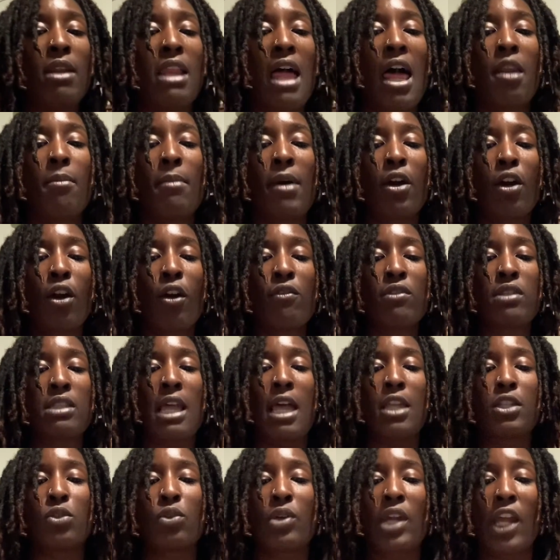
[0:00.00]
lot of my earth
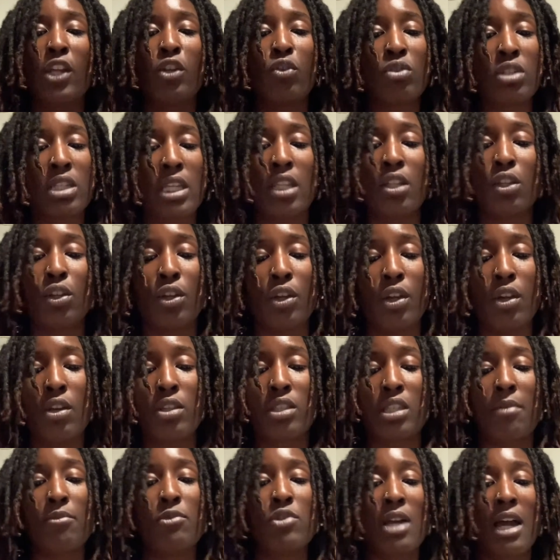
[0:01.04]
signs okay you're sitting good
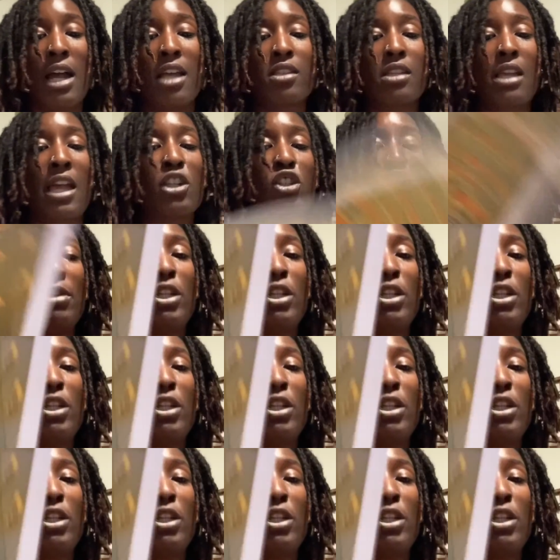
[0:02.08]
some of you guys can actually